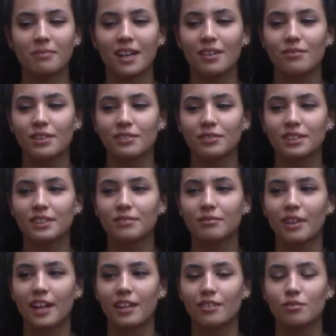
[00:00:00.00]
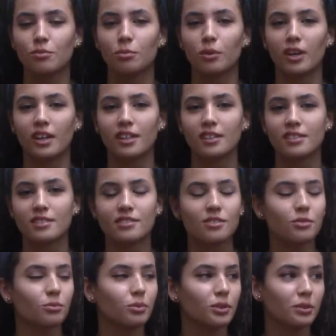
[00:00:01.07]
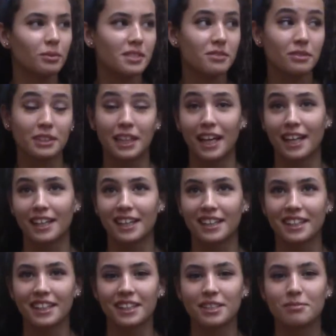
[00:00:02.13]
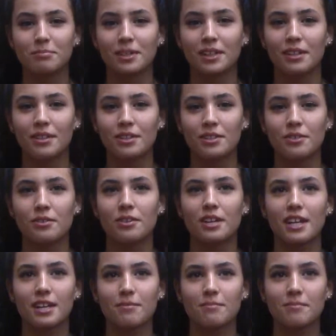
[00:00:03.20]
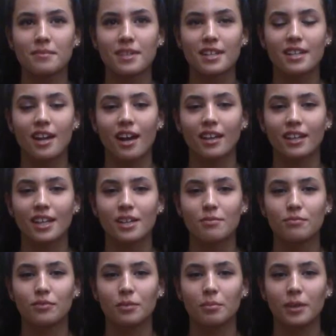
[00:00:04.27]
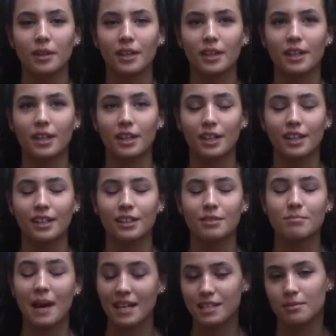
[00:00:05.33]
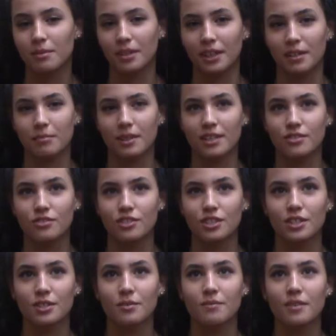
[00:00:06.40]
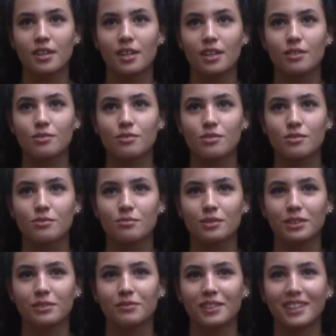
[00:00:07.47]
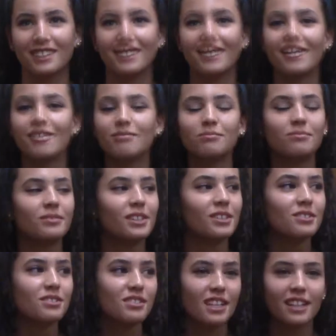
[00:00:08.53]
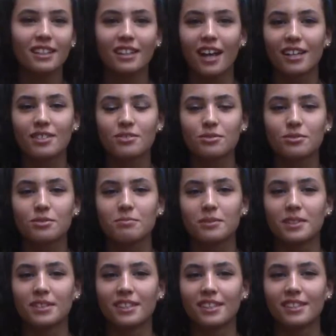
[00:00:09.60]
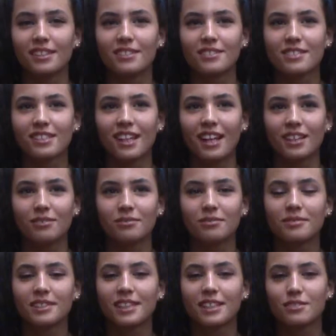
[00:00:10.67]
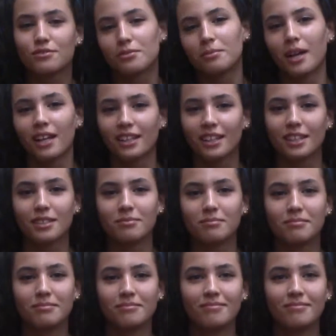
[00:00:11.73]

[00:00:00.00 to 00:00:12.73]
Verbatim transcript: my favorite event was, well, it wasn't really at Nottingham, but the Notre Dame Nottingham football game, uh, basketball game last year it was just really fun. There was just like a lot of school spirit there, and there was a lot of kids from Nottingham.